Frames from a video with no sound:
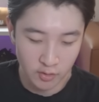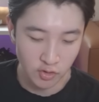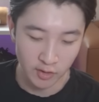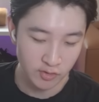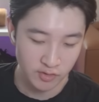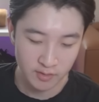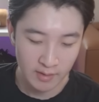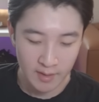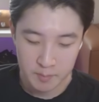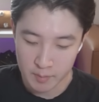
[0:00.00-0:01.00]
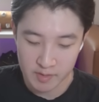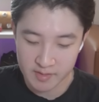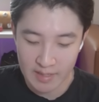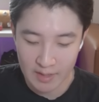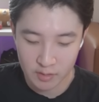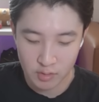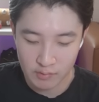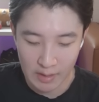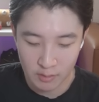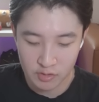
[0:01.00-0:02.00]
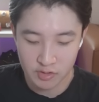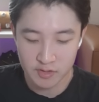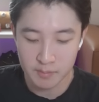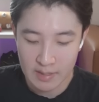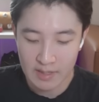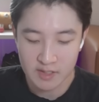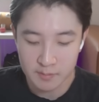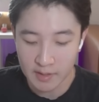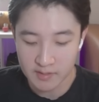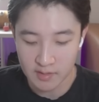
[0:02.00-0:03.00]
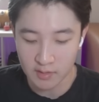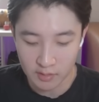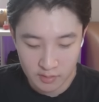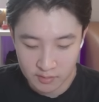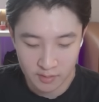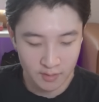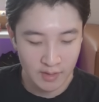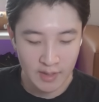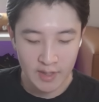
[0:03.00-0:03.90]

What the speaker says: do I just maybe sack 2 rounds just to maximize that Elixir?